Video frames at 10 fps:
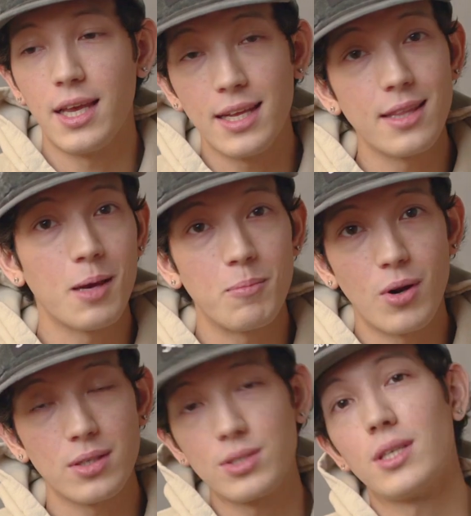and in that
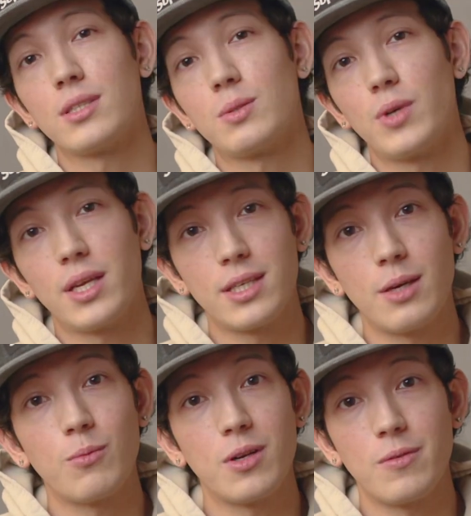process we had to
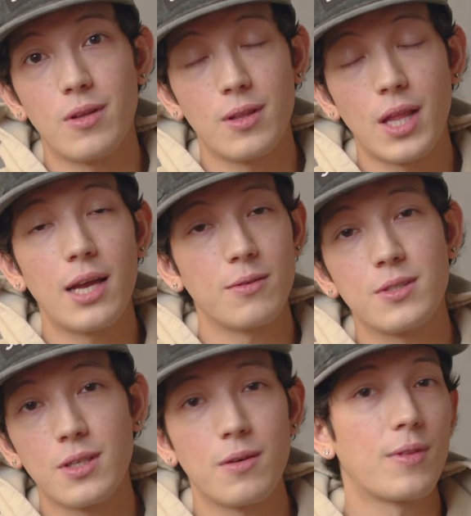get rid of a lot of
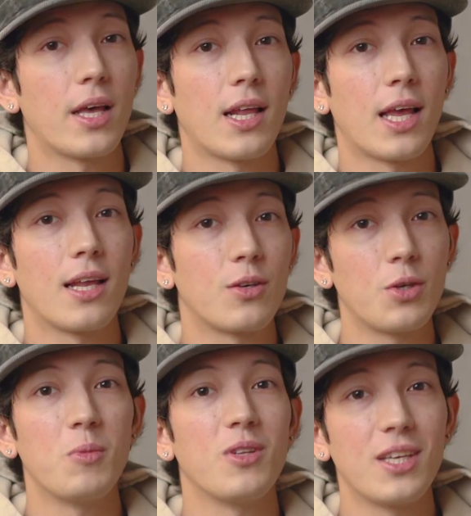stuff that had
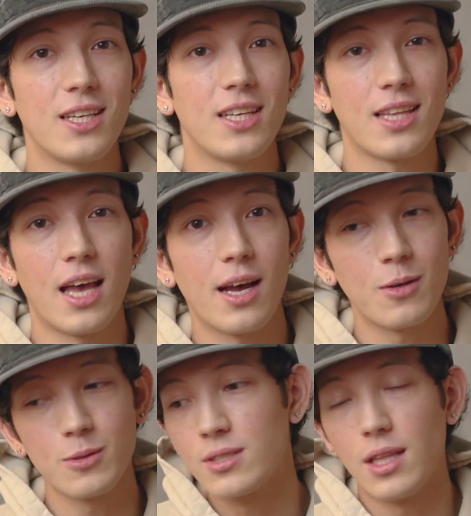accumulated in the house.